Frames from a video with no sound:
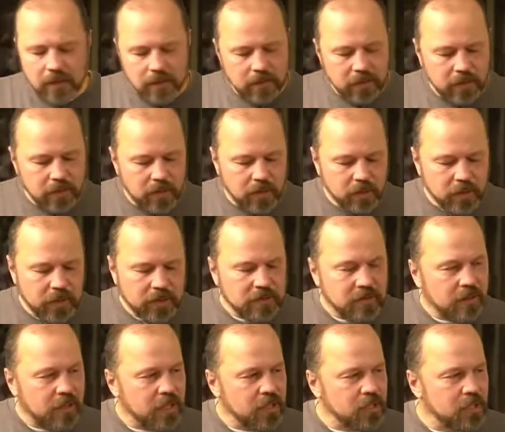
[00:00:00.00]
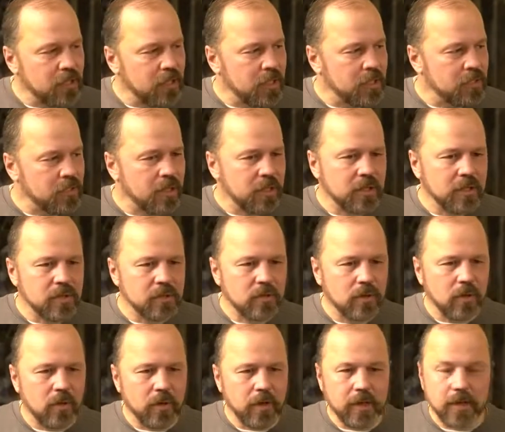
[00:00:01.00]
You know that Christ is in his
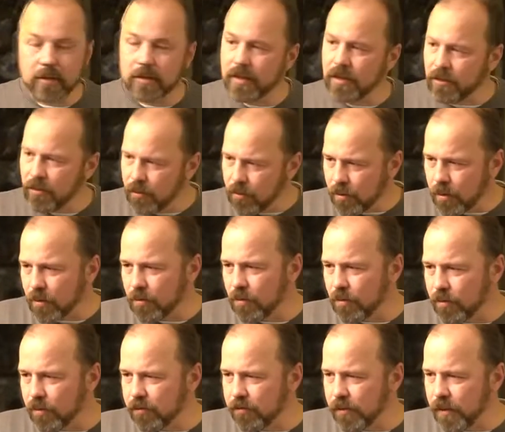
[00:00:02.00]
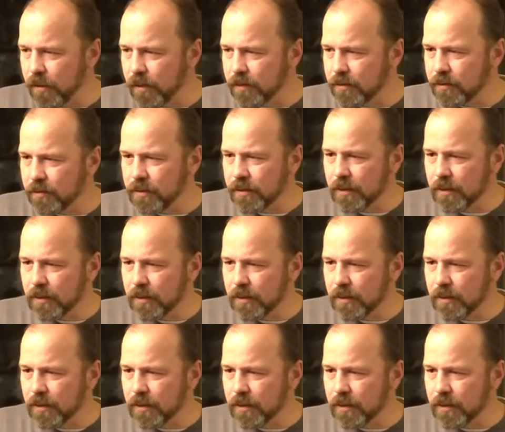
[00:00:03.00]
glory. Then you are glorified.